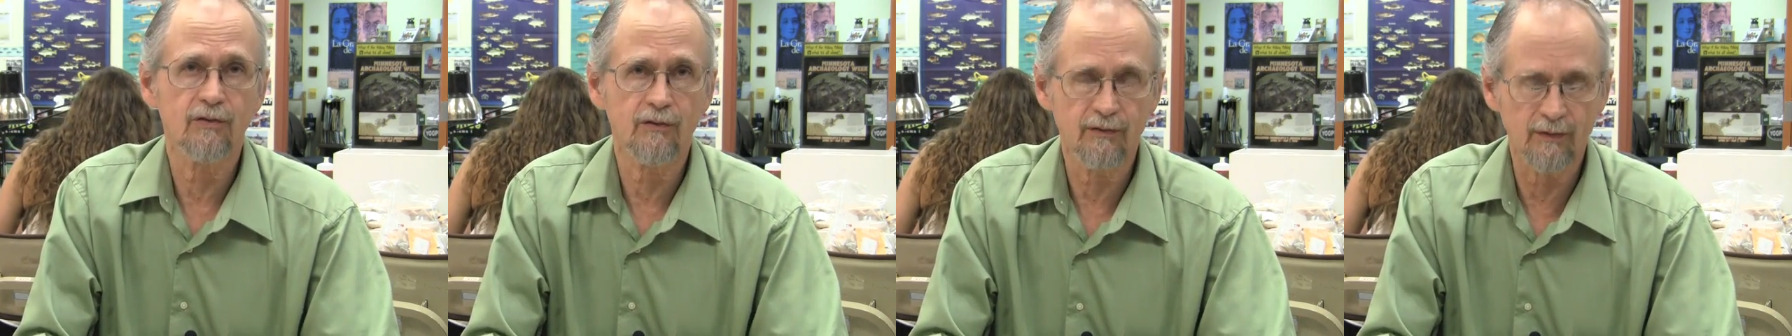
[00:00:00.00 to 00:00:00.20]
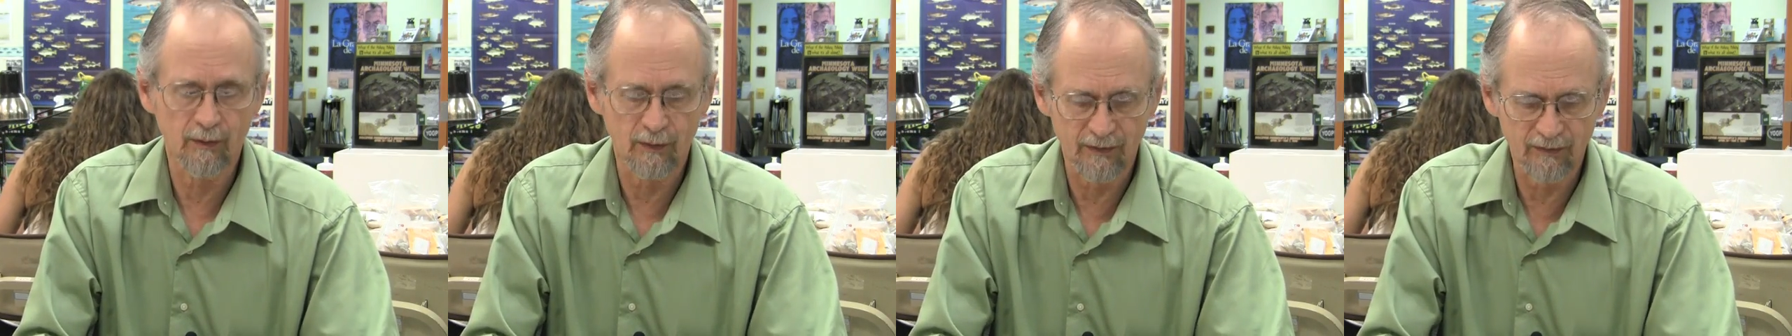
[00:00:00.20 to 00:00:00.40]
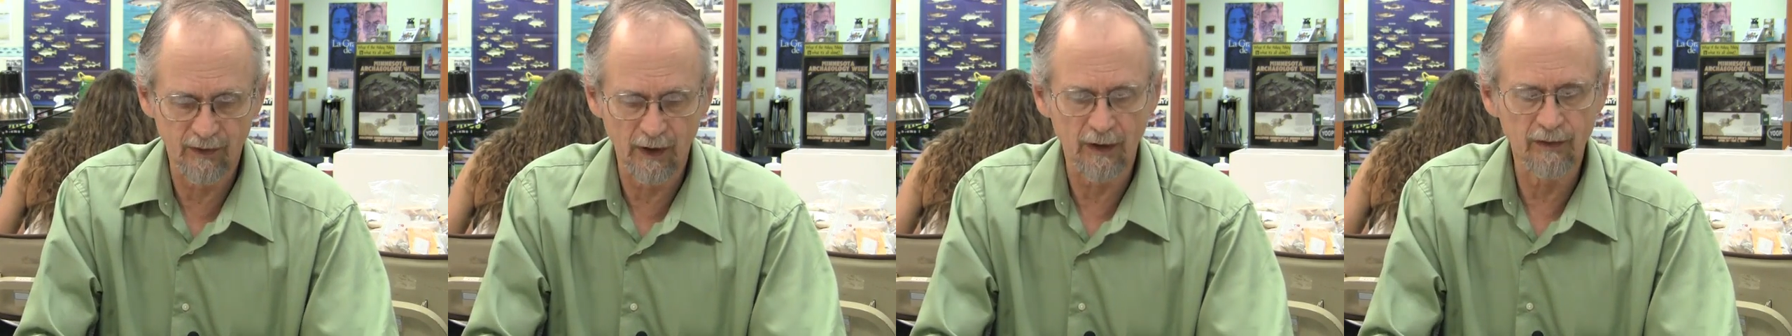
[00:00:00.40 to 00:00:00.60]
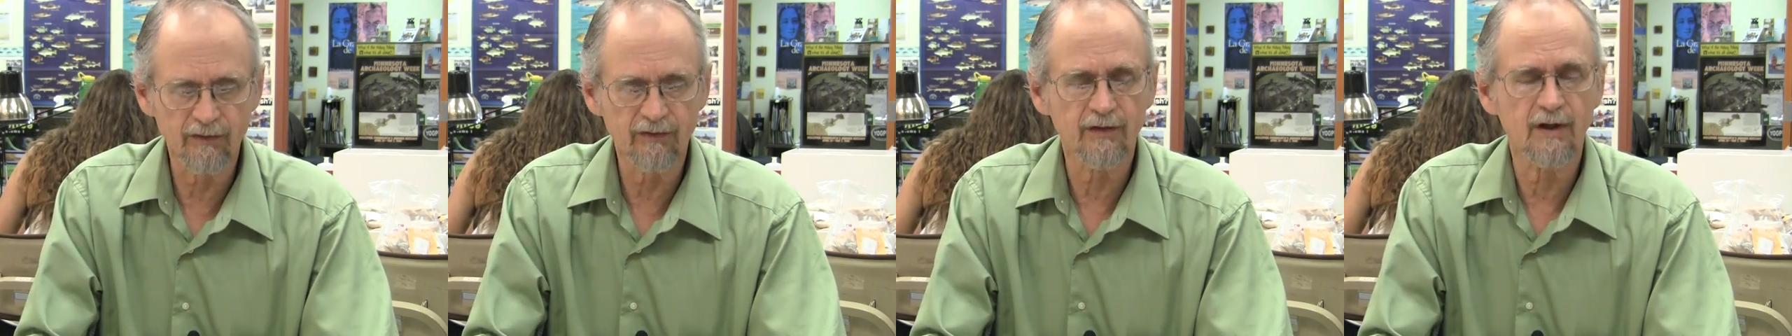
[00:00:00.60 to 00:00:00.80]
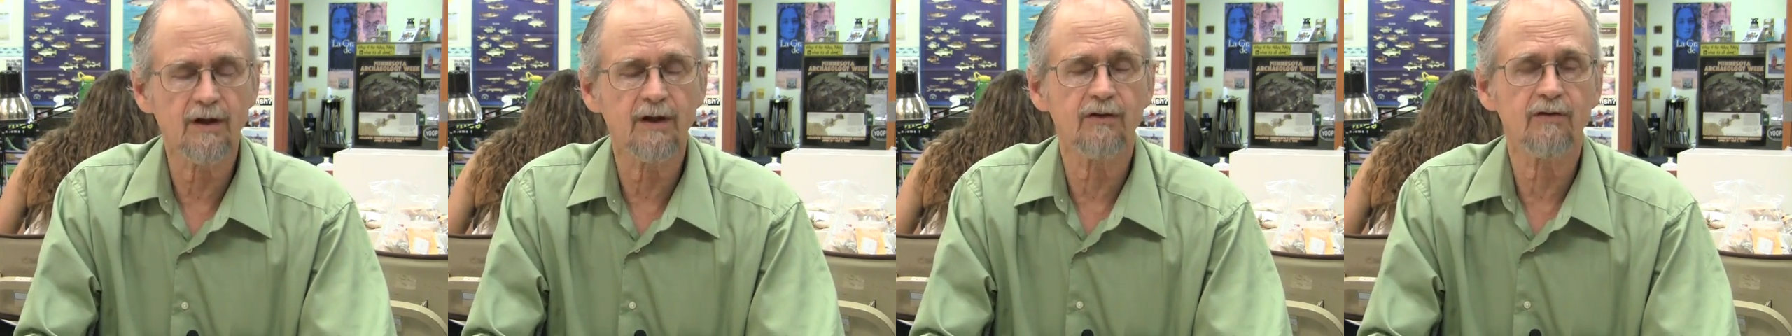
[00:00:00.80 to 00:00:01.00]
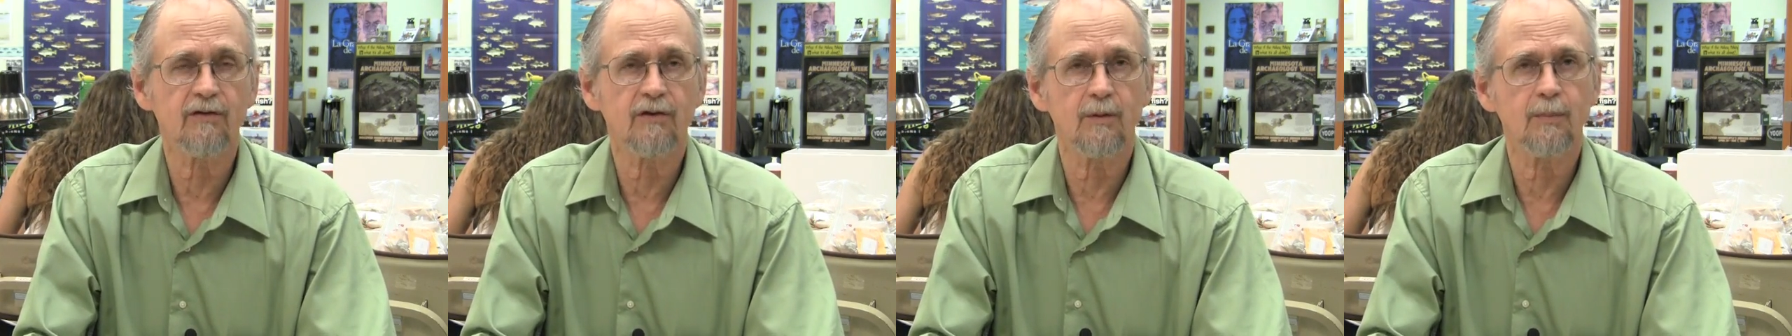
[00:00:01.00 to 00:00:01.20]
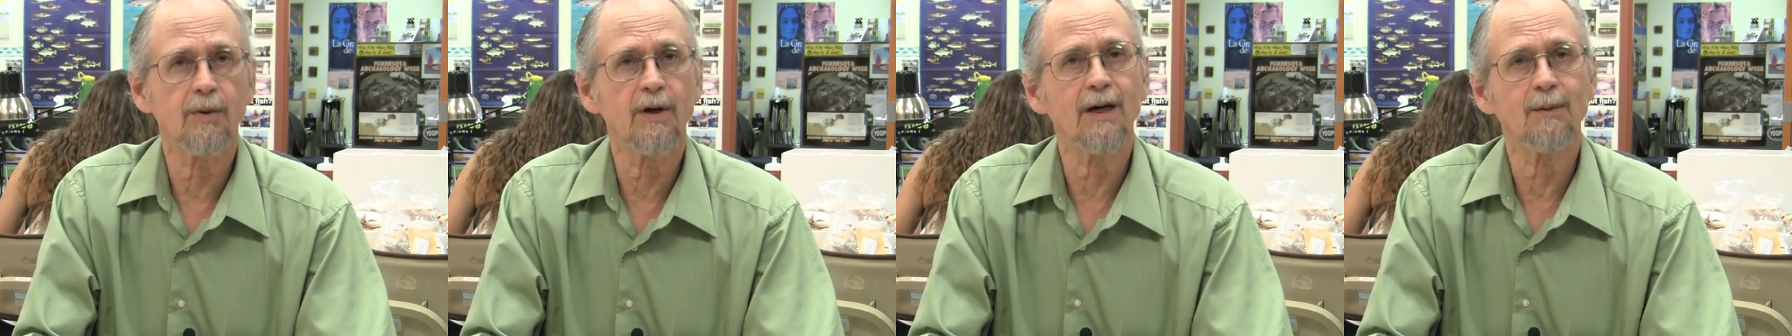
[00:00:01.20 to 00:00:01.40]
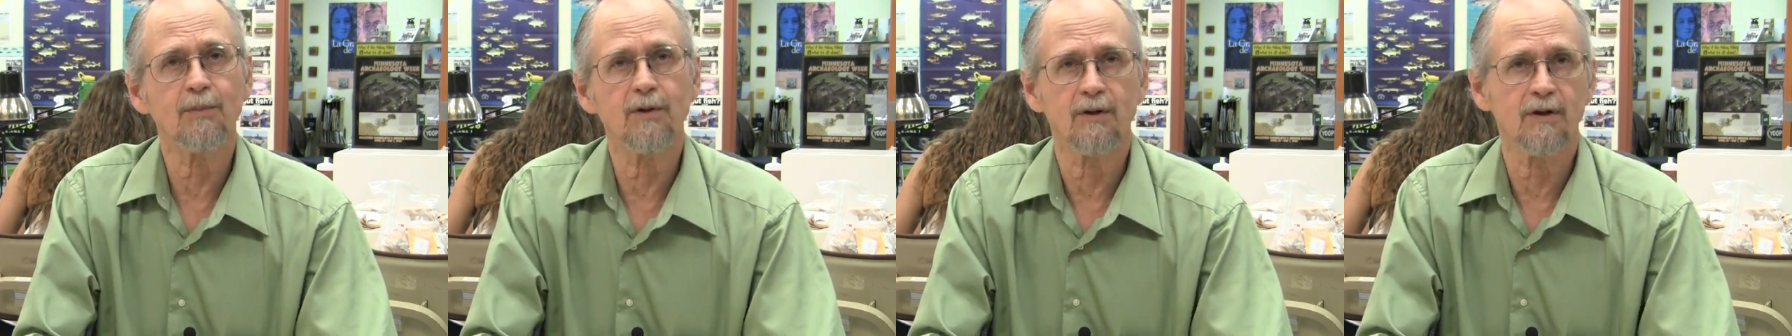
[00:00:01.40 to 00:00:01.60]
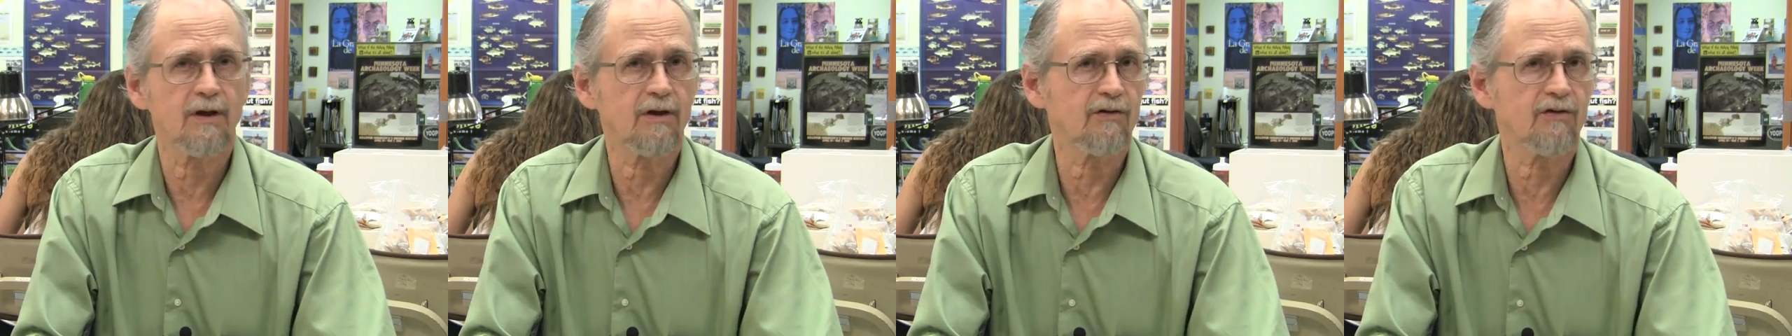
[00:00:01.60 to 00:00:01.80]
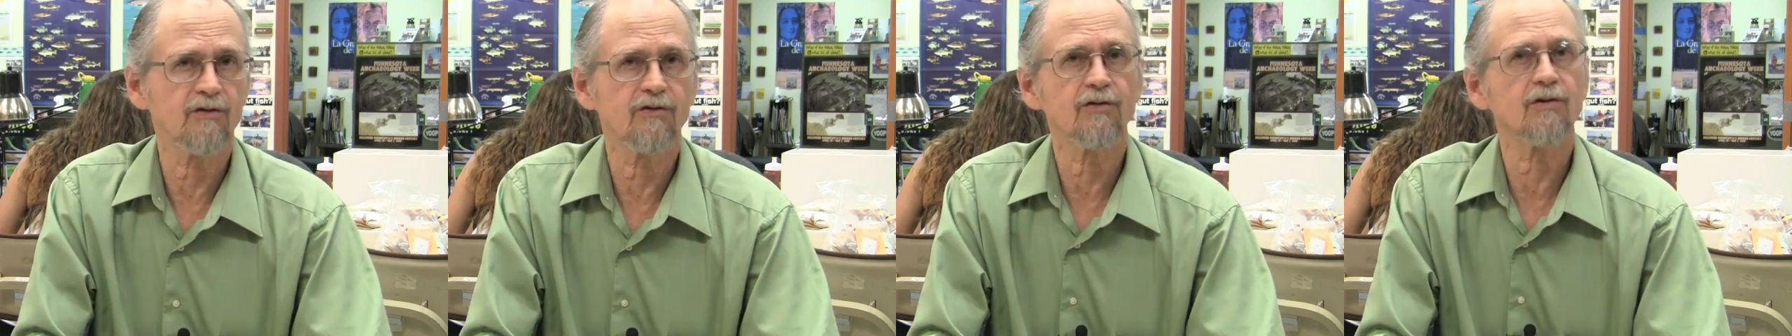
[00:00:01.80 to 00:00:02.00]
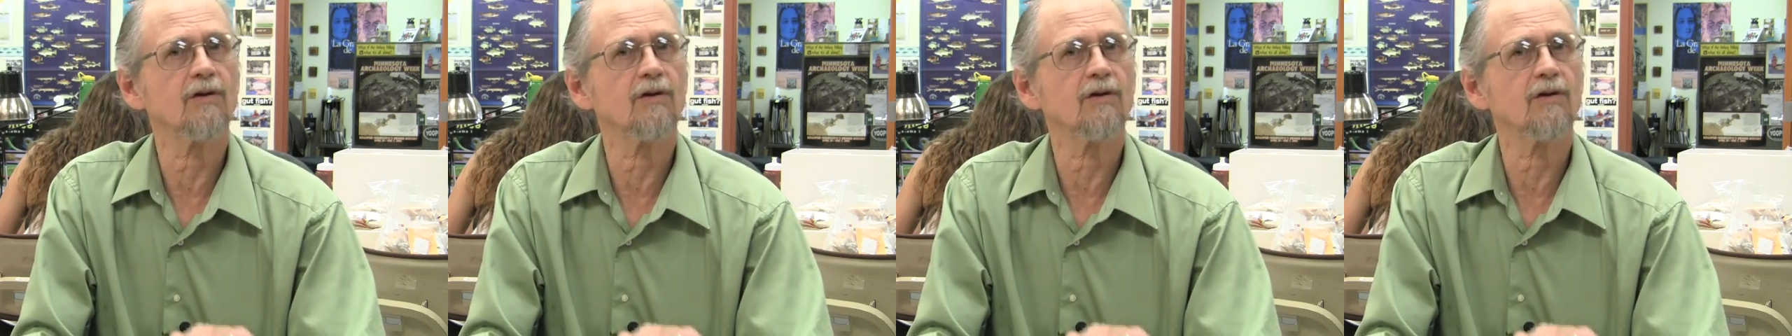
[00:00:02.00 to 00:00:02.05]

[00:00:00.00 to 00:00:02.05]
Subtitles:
We've done studies of the populations.